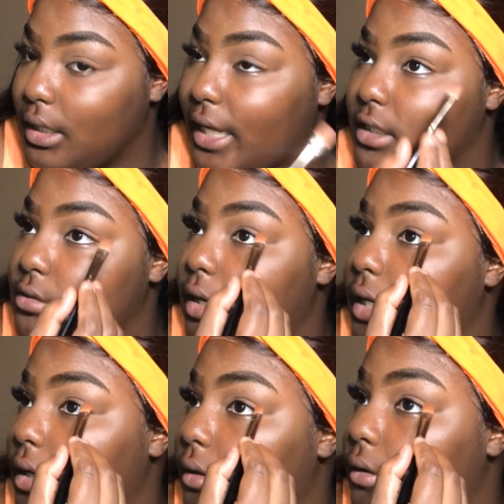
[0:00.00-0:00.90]
less
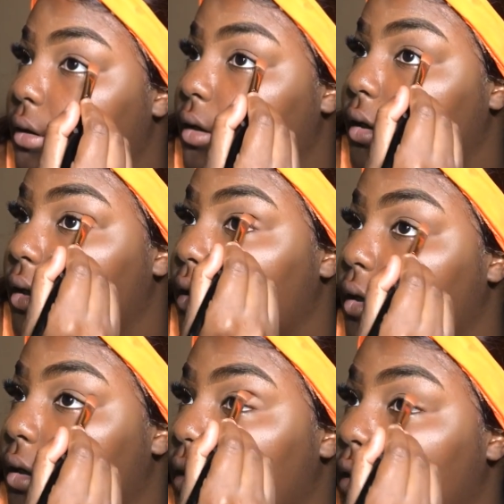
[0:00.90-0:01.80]
right now,
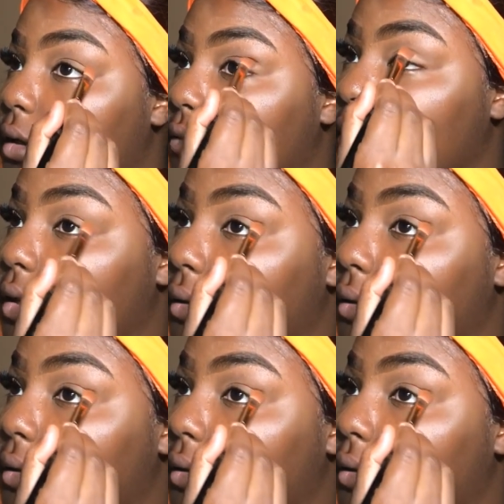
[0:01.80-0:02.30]
if you